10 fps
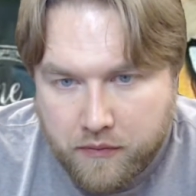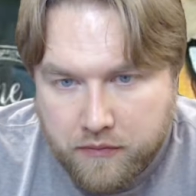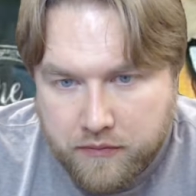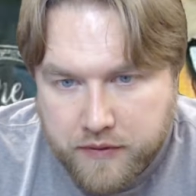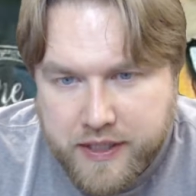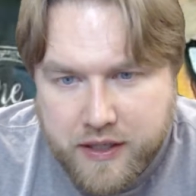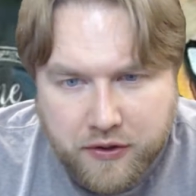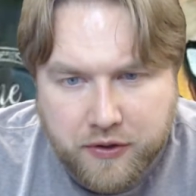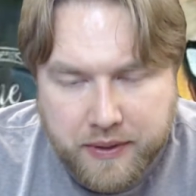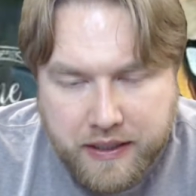There's like a
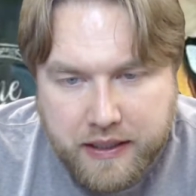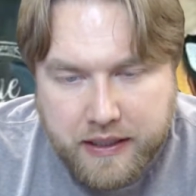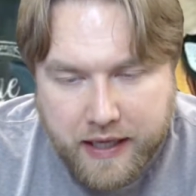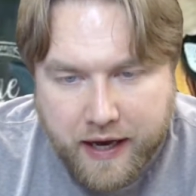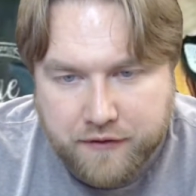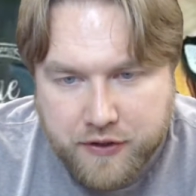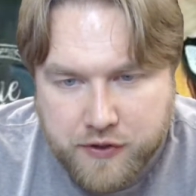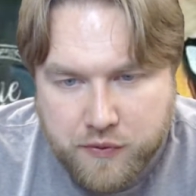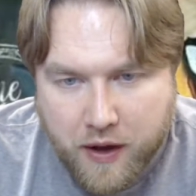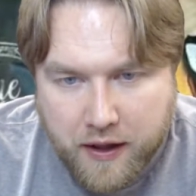little bit of heat after you
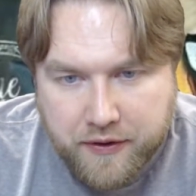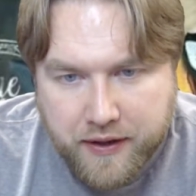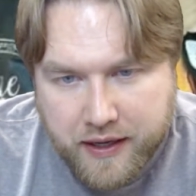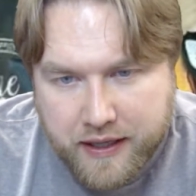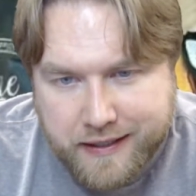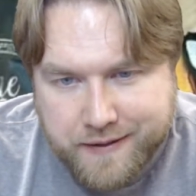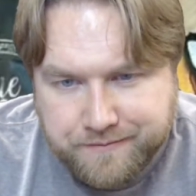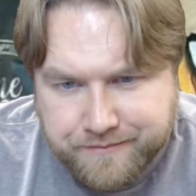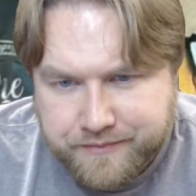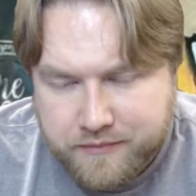swallow that kind of
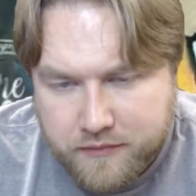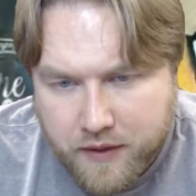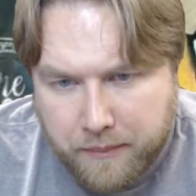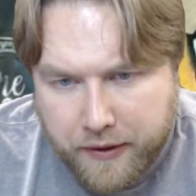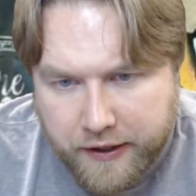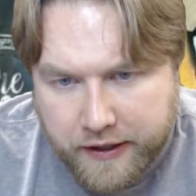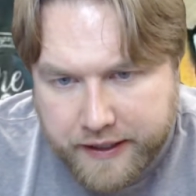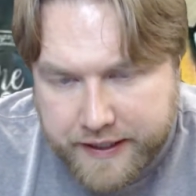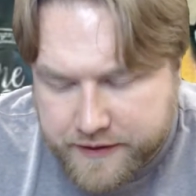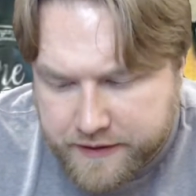
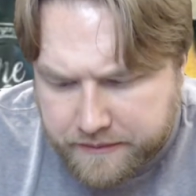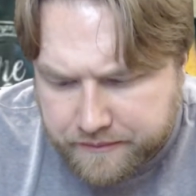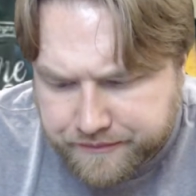percolates.